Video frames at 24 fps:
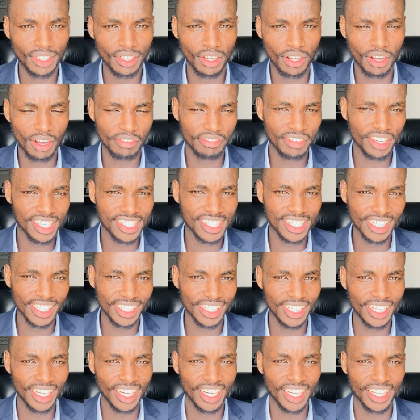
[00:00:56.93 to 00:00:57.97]
Obviously,
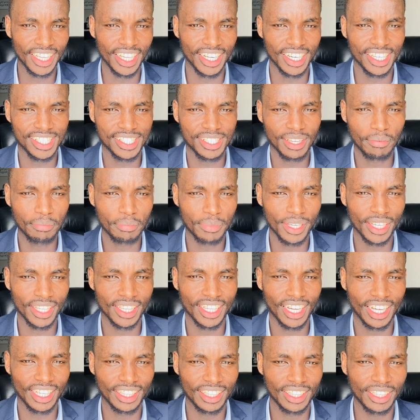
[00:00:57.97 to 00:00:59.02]
there is something
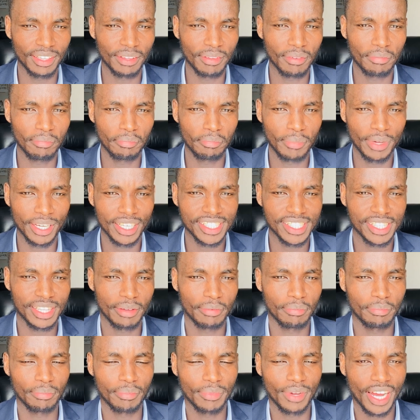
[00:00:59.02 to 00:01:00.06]
that makes
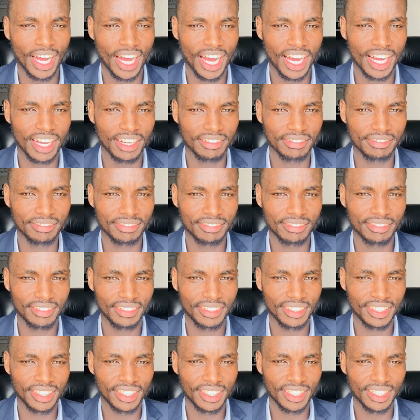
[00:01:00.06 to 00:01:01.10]
them have
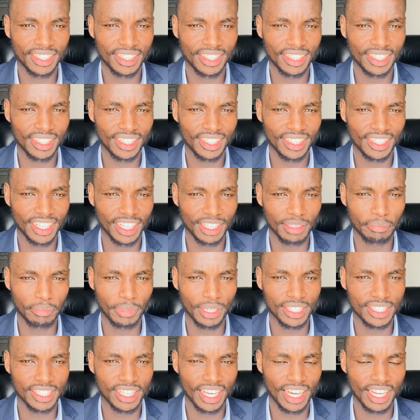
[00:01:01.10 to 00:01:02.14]
that
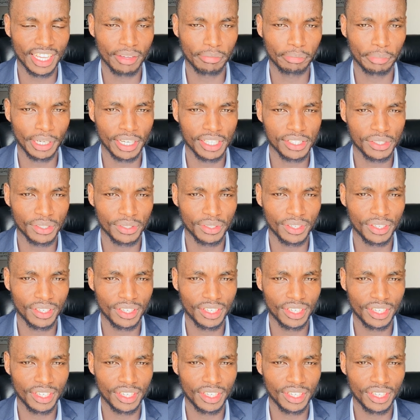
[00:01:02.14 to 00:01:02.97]
makes the other person